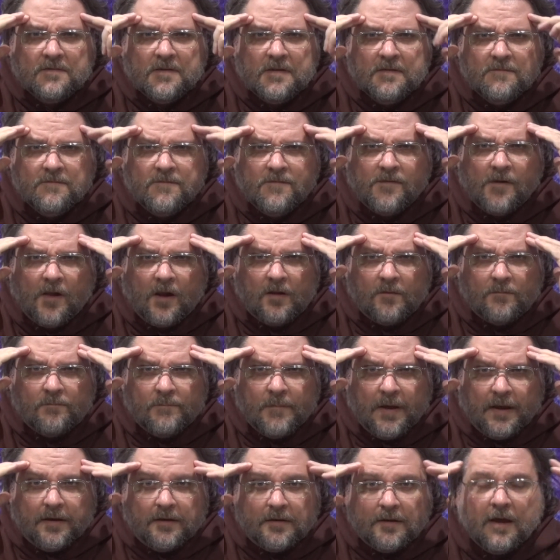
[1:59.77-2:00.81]

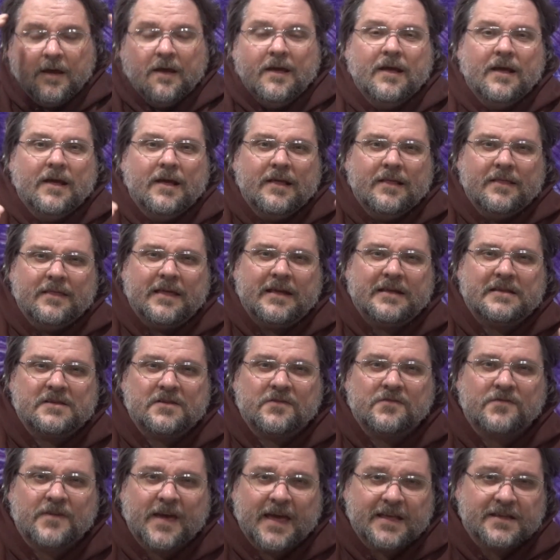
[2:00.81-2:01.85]
involvement. That's a
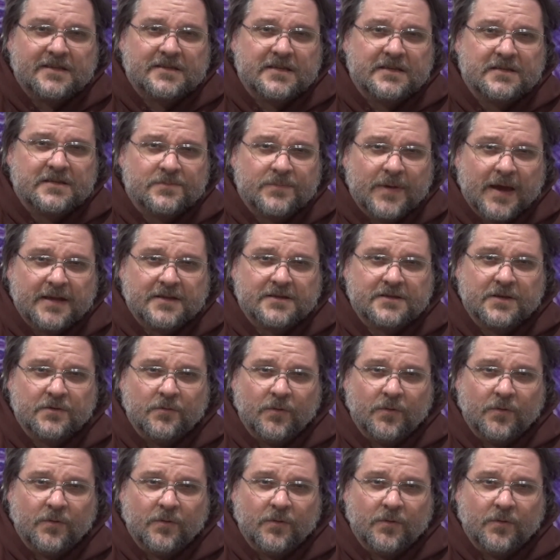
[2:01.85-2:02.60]
fancy smancy